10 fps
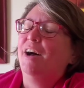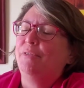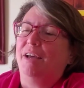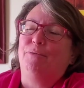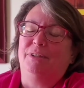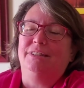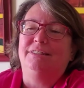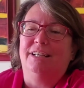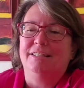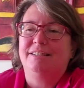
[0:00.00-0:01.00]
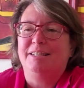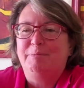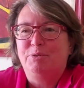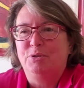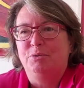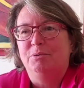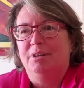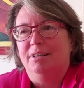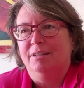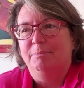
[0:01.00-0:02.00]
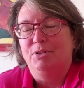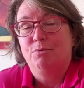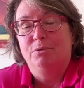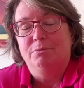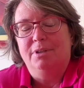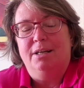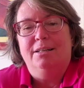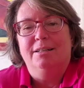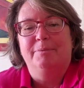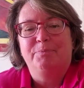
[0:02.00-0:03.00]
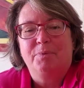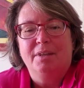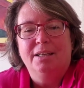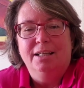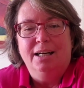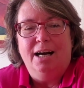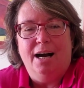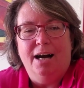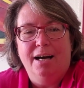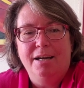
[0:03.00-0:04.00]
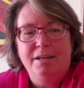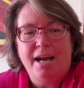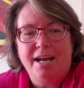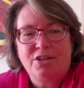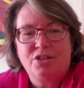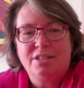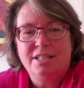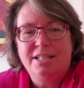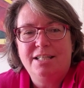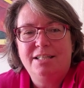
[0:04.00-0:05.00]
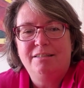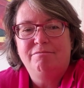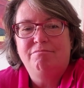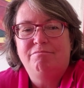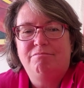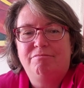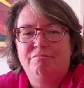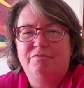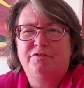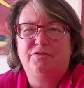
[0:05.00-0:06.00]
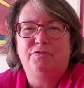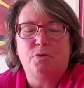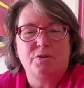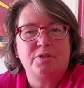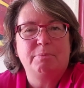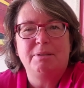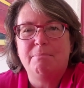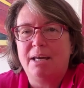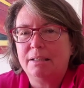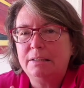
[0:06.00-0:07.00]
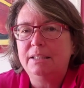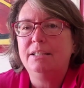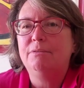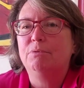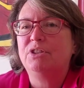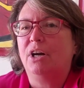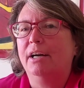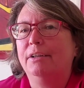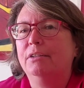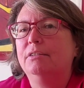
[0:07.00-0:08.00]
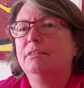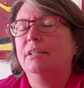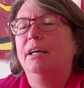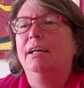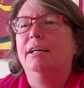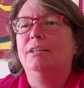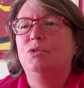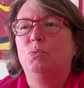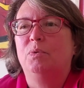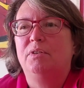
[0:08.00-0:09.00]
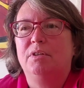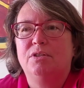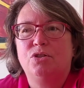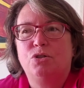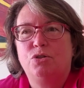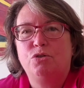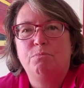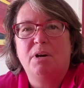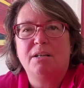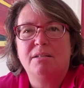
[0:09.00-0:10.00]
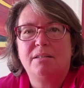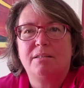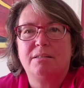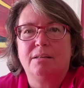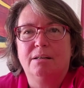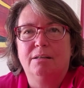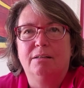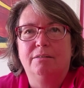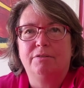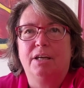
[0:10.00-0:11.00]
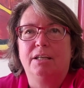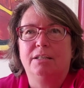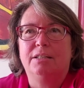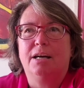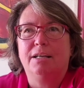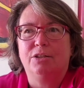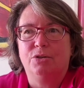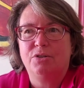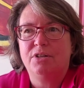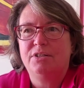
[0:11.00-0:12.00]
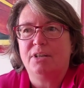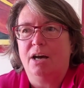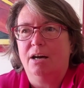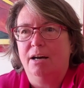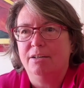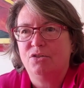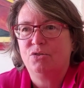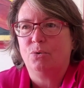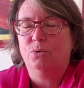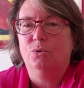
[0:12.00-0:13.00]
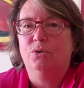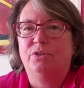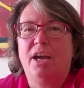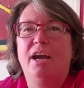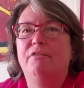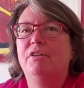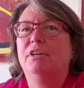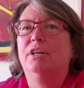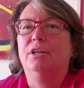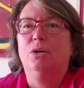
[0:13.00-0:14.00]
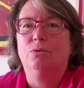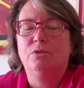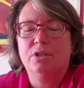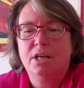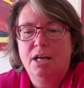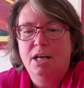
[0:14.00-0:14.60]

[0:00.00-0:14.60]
Now that really does seem to be true. I actually forcibly medically retired, and within 2 months of getting a diagnosis, I sold everything I owned.